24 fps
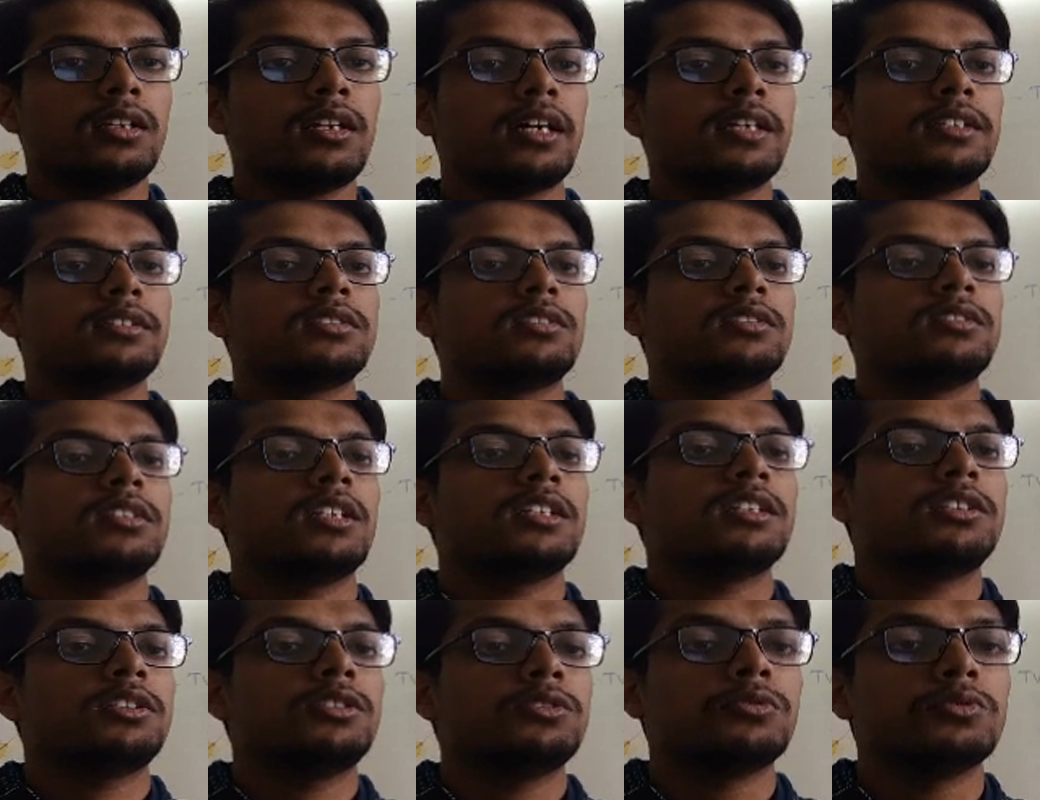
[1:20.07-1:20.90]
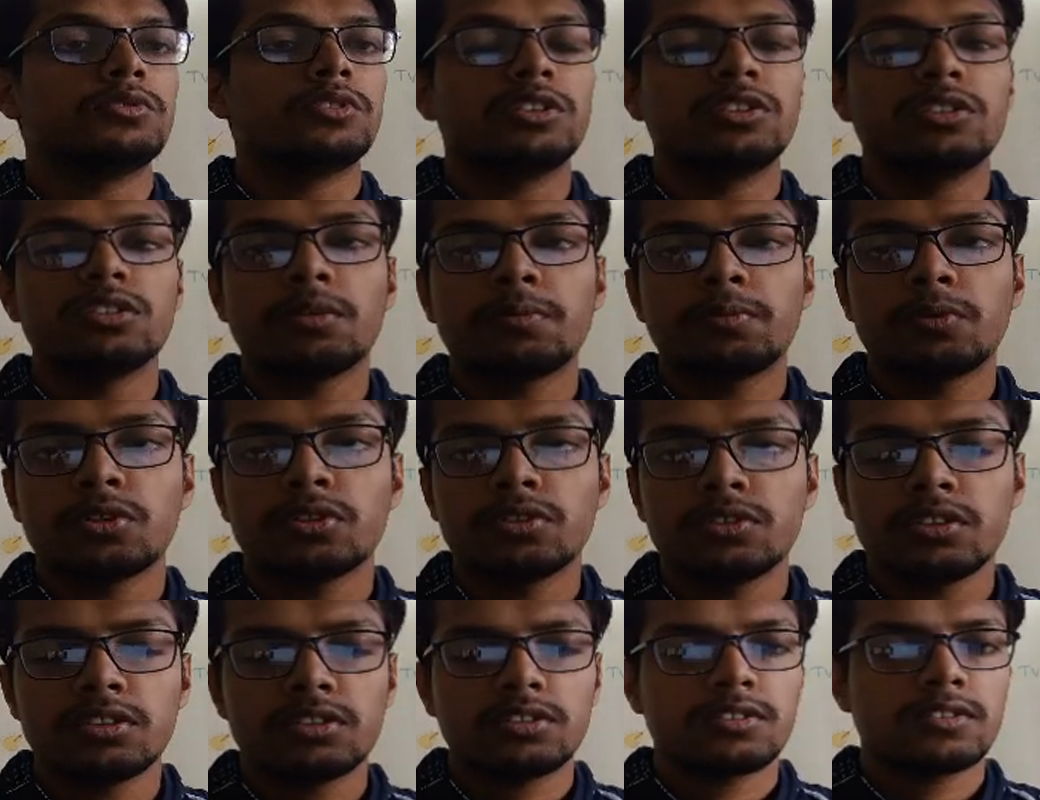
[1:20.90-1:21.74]
I suggest you read up on
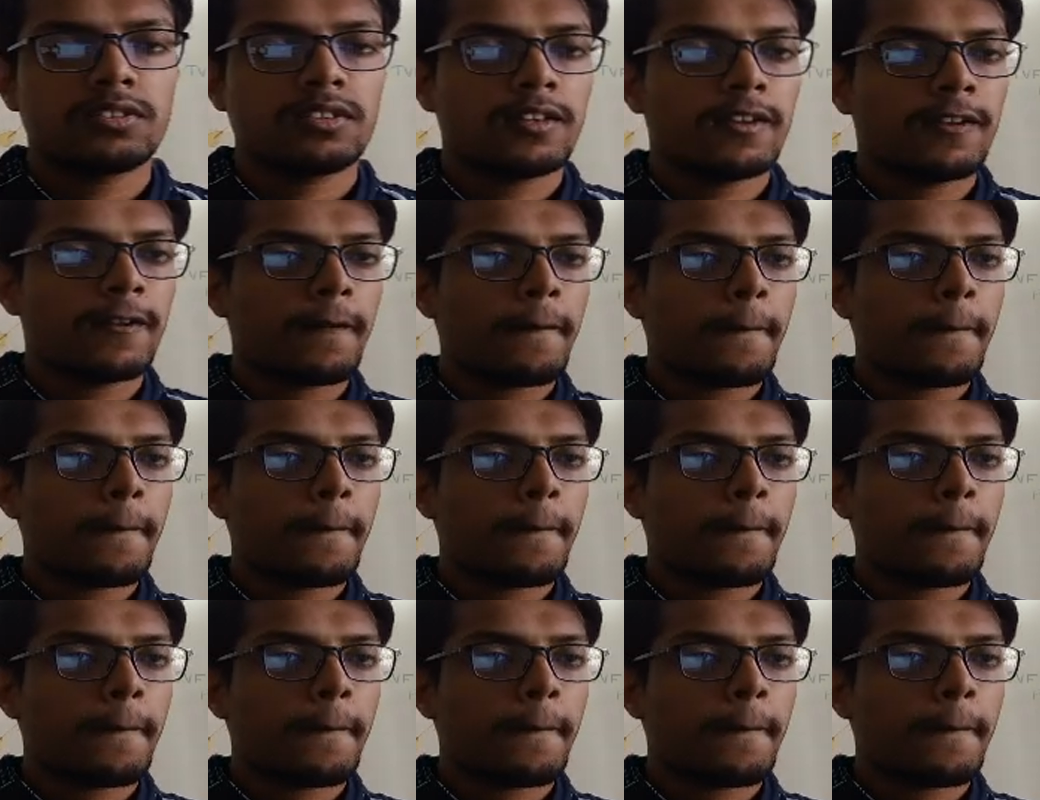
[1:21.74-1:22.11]
this.